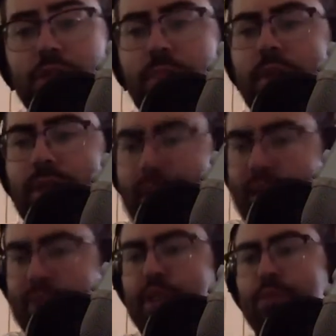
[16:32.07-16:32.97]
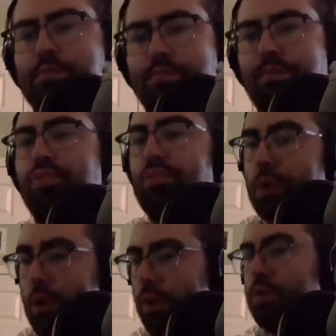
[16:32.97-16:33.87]
but not a Switch
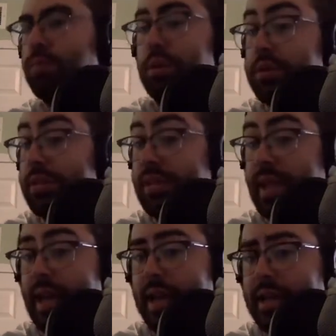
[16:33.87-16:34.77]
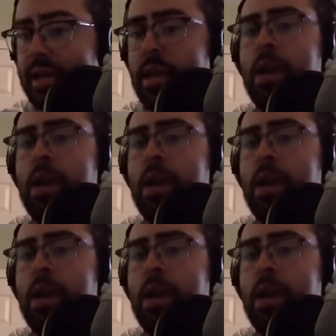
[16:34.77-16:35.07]
Pro per se,